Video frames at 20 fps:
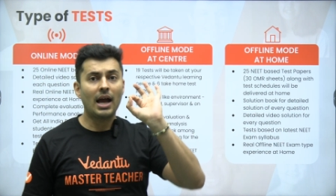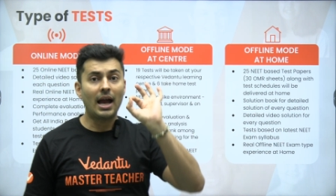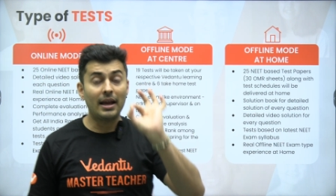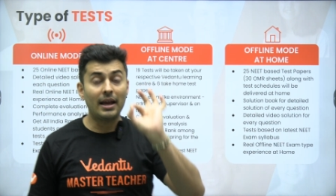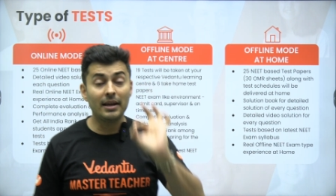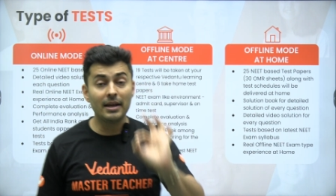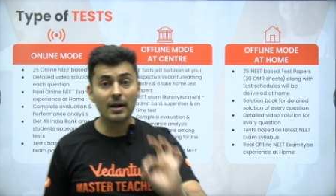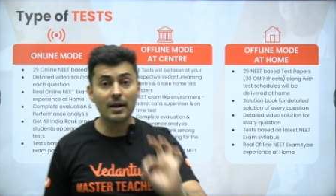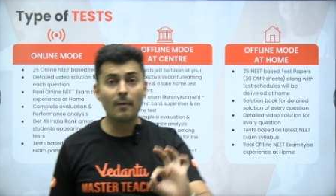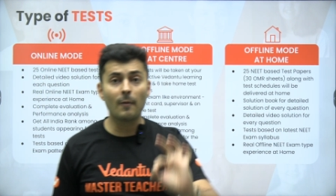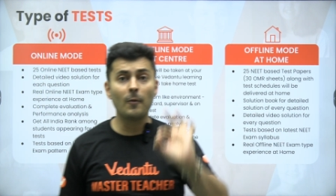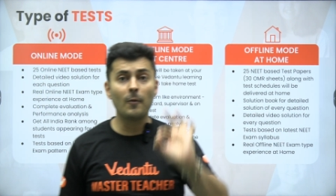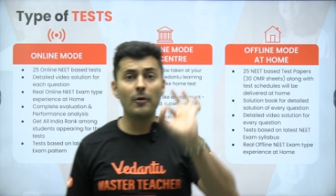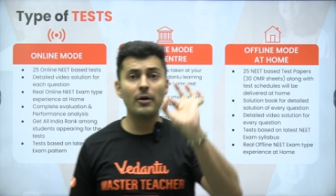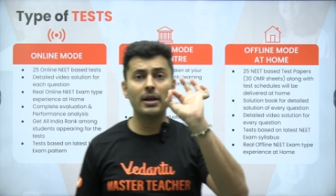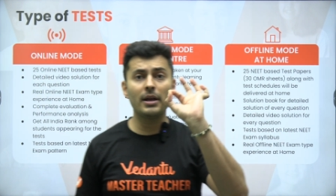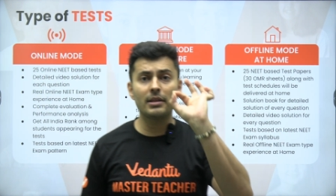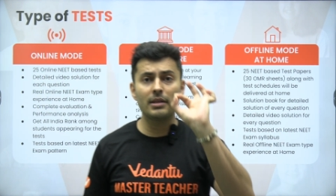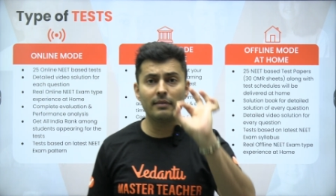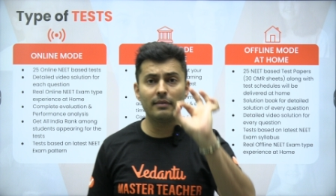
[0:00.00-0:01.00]

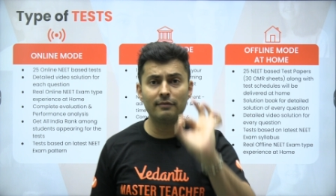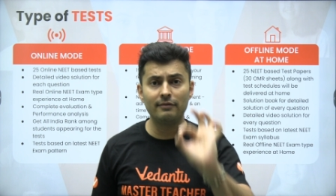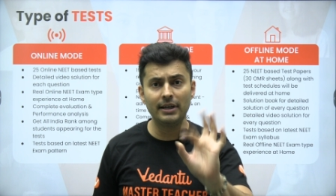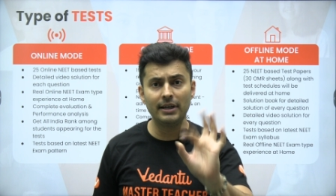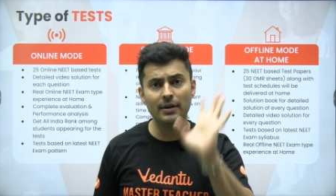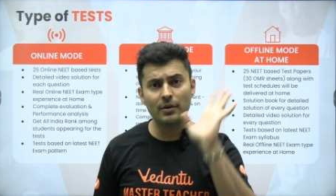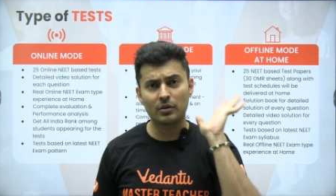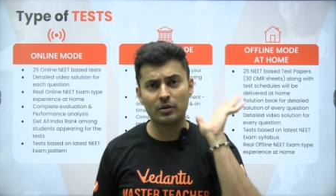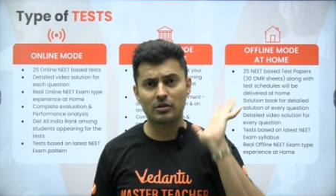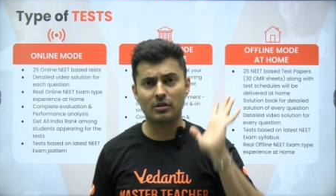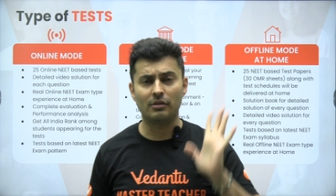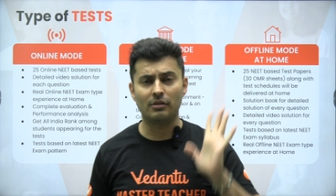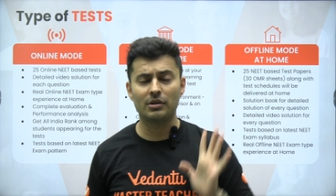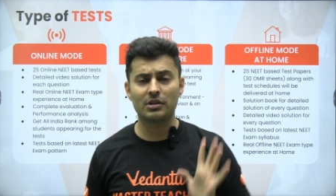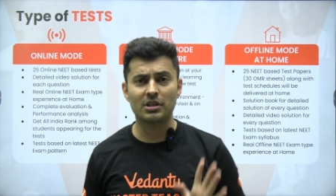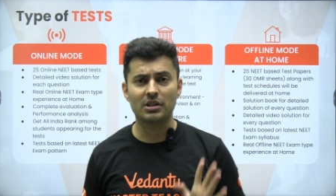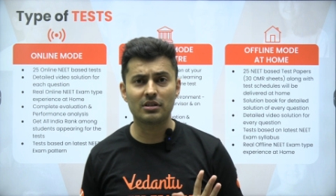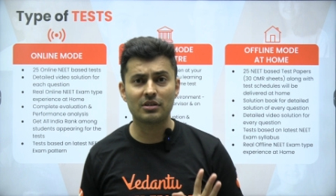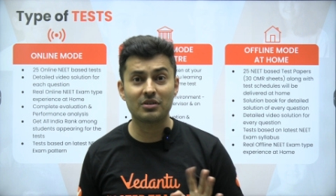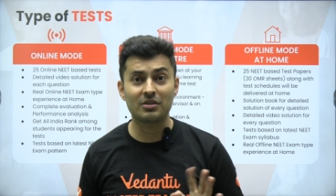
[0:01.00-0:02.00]
including the video
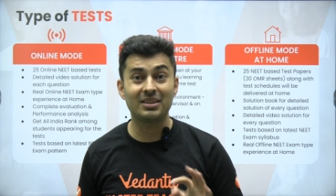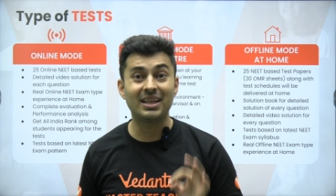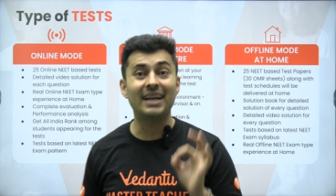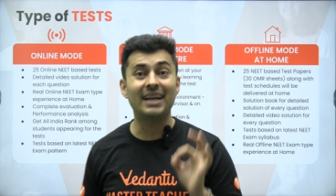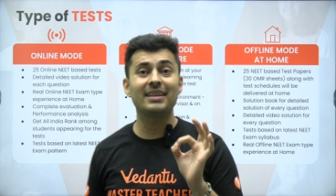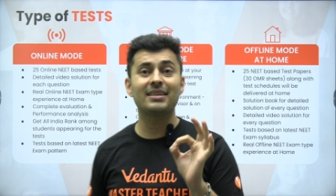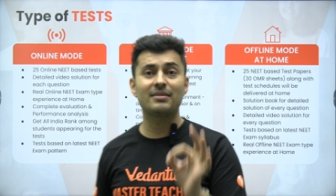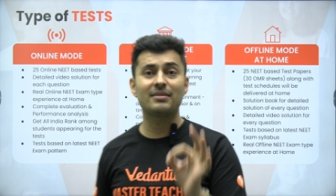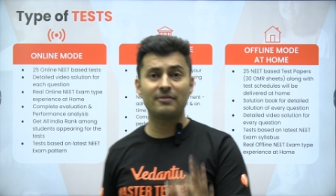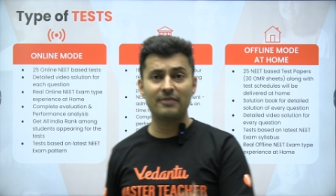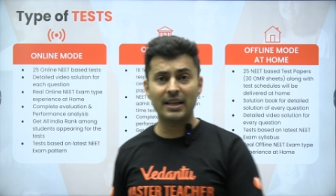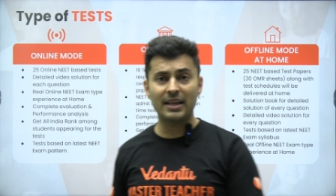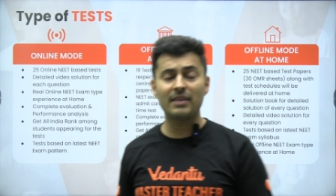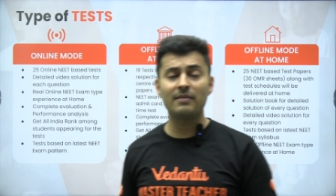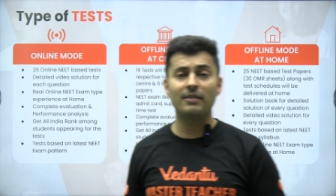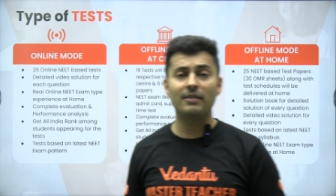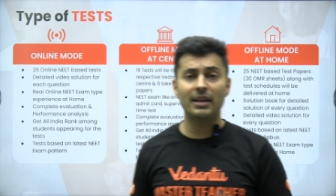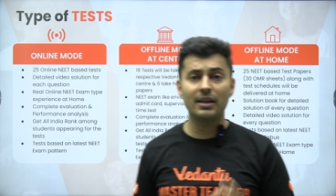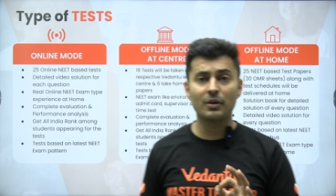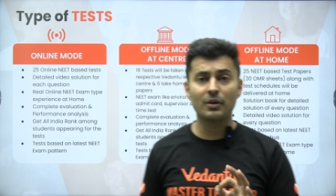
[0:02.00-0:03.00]
solution so that is very
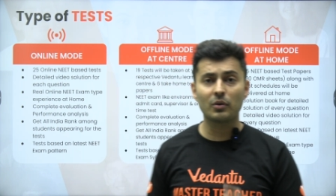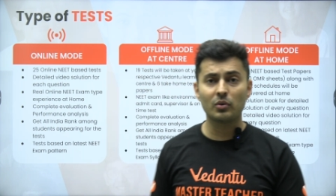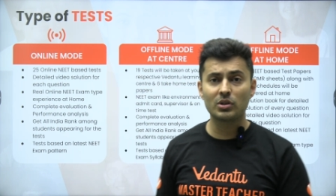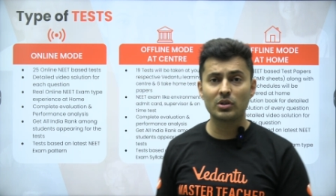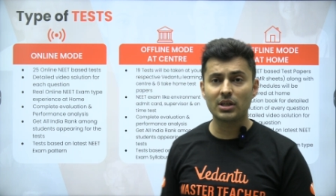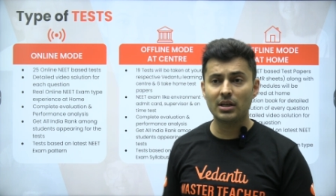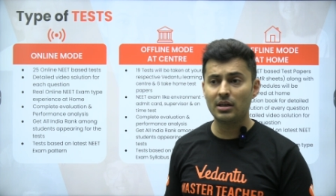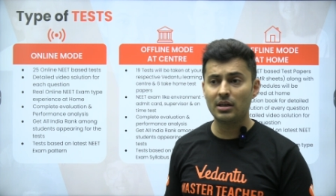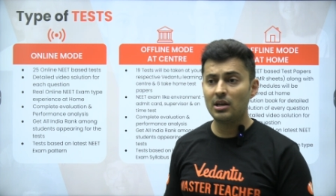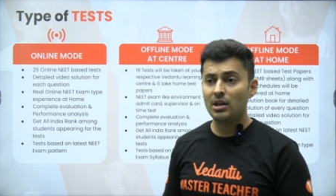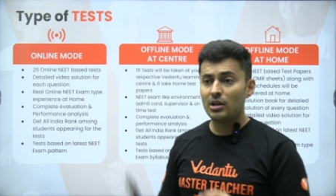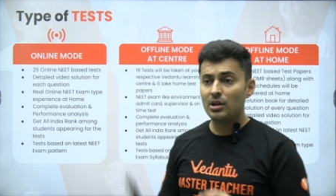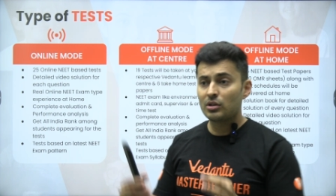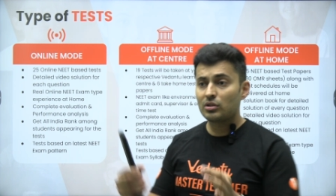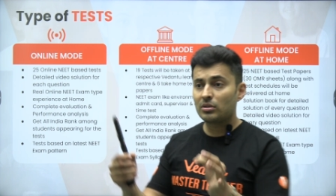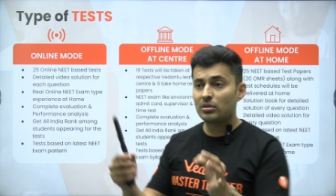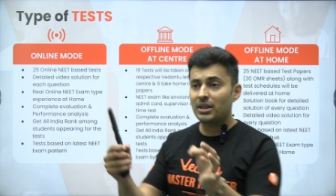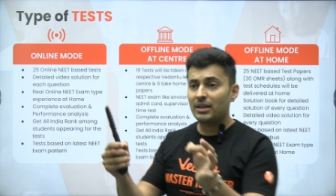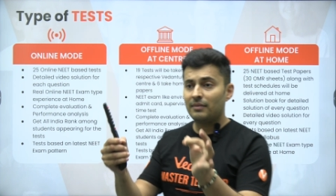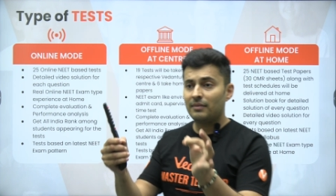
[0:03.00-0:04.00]
very crucial
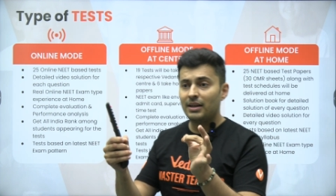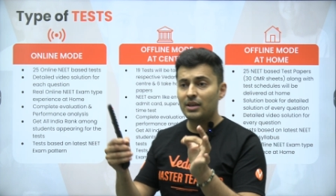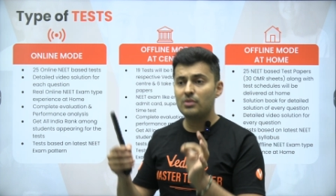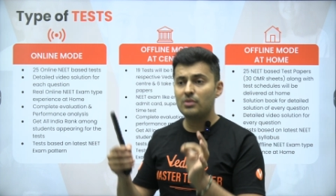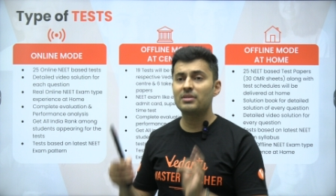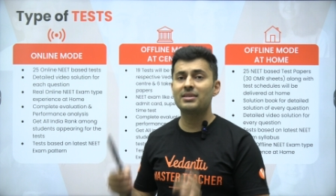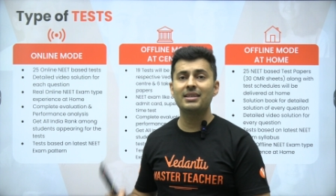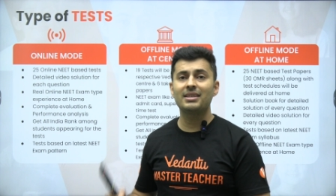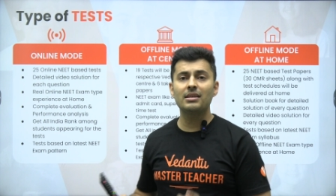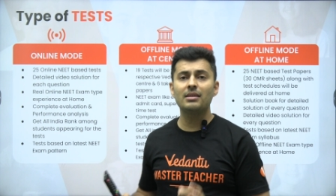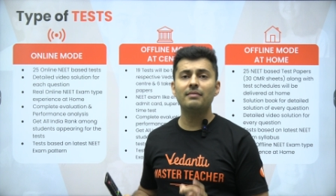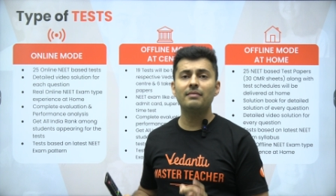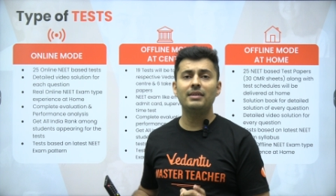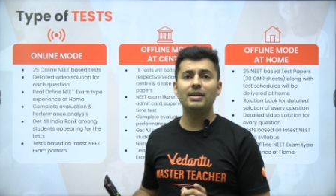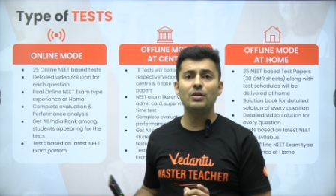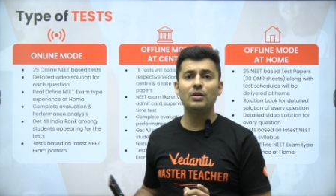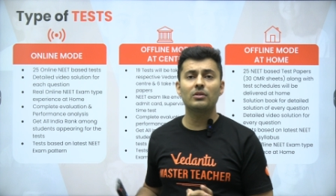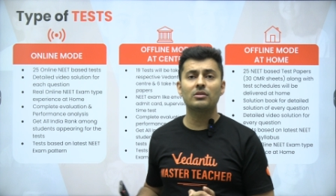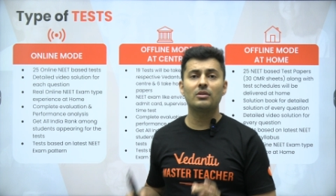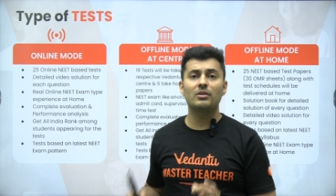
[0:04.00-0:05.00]
so that when you see the
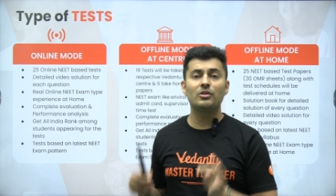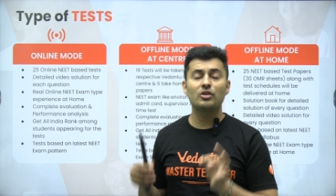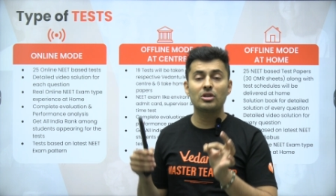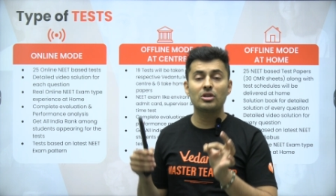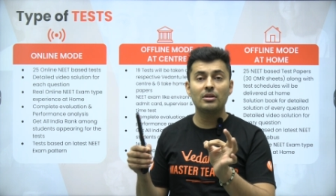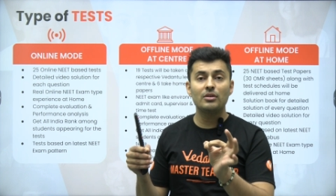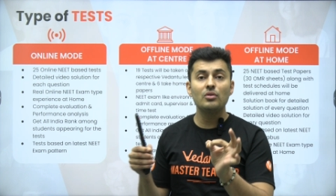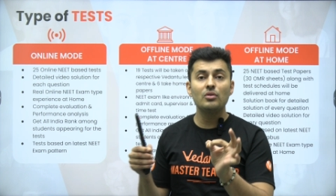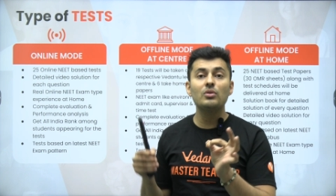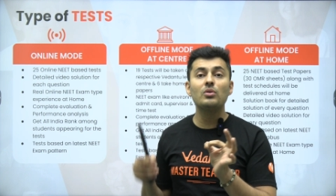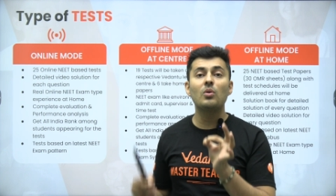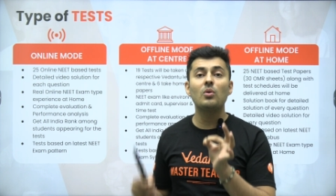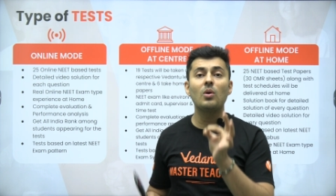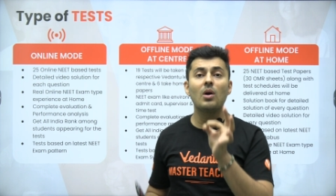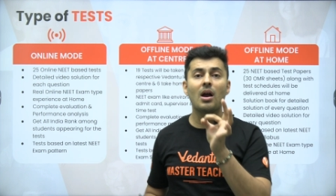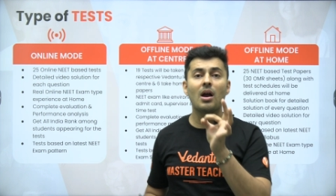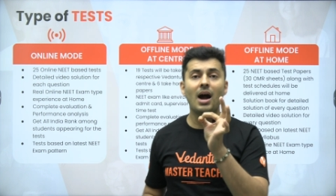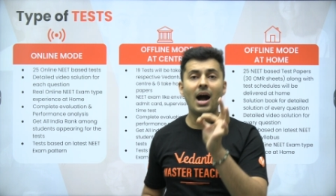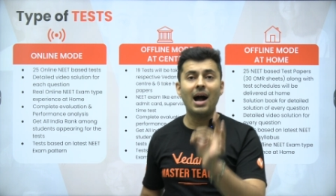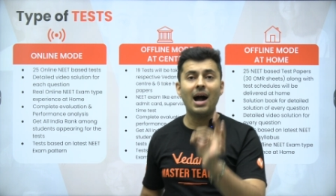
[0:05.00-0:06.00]
video solution you know
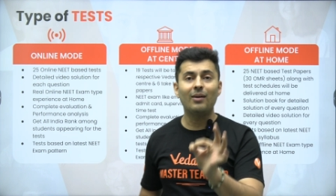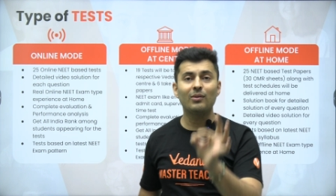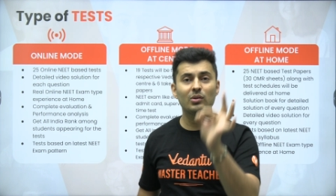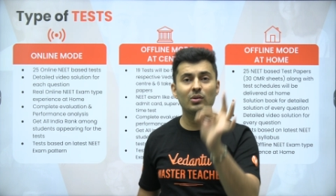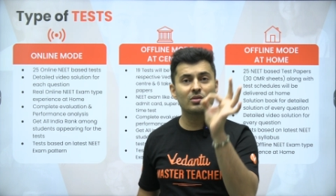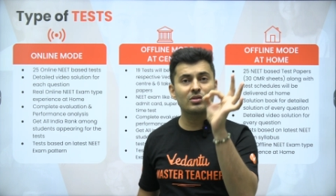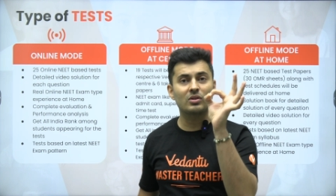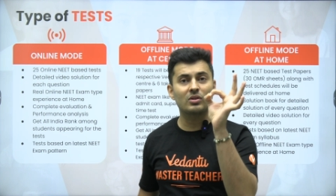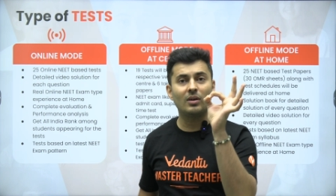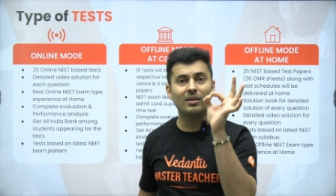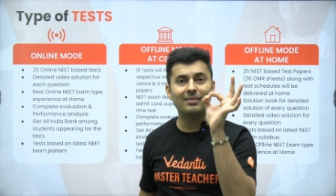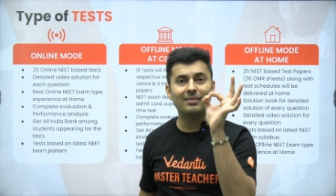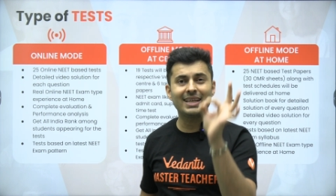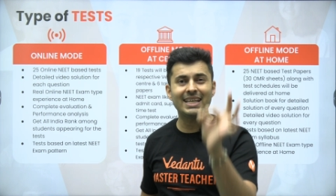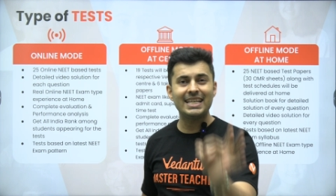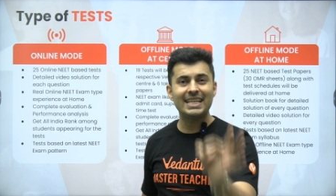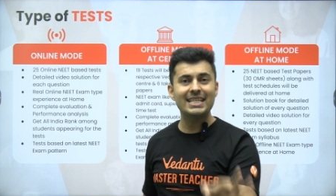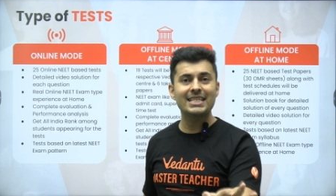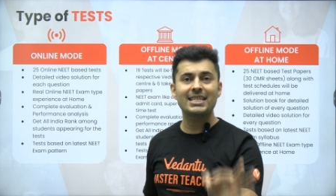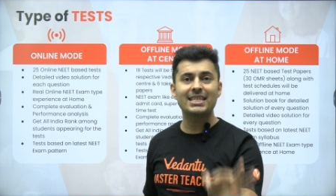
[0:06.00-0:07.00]
how to solve
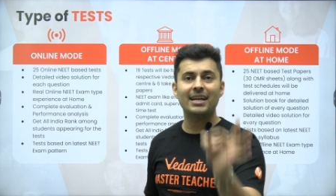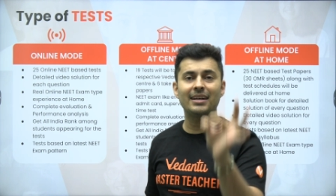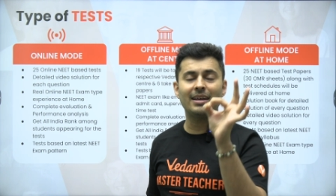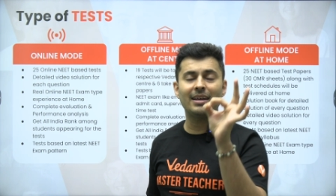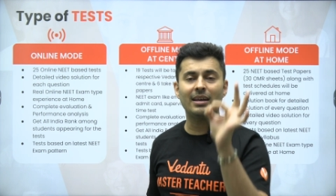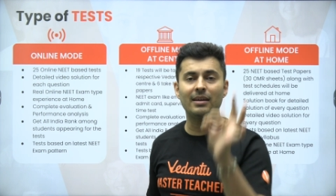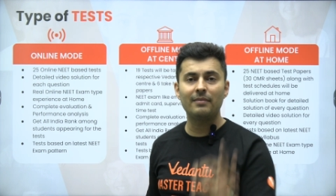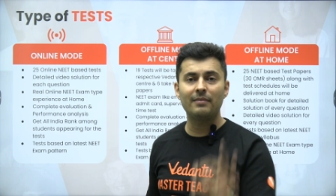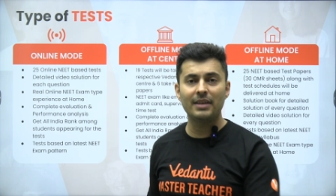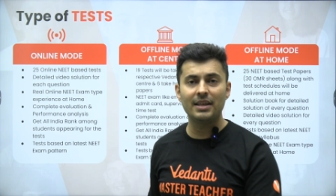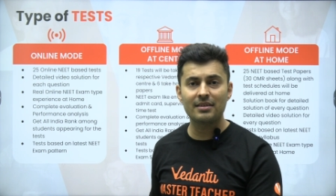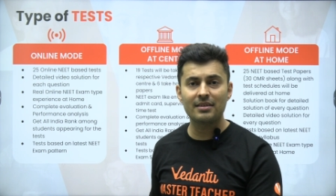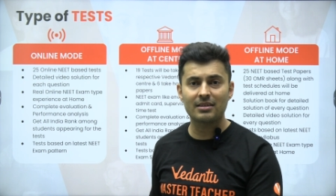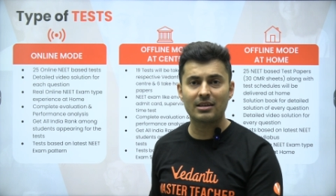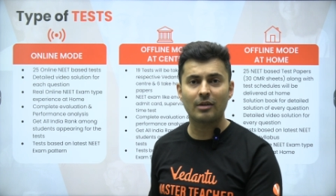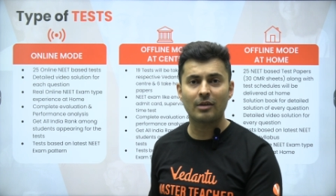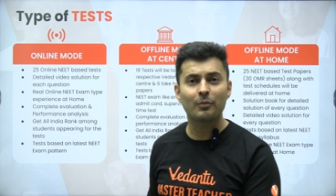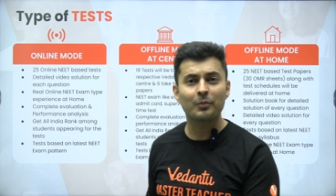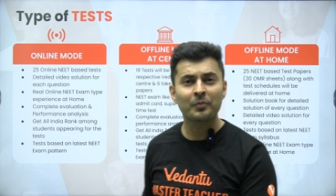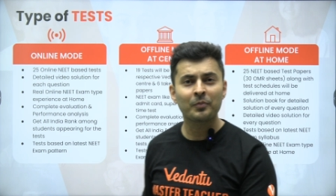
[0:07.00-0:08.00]
each and every
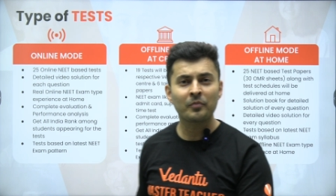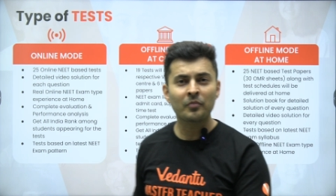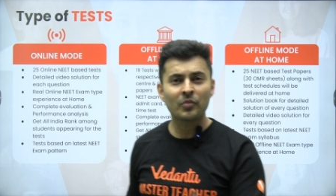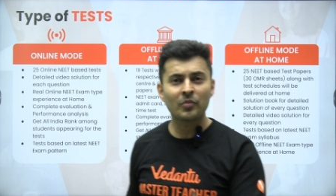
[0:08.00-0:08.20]
step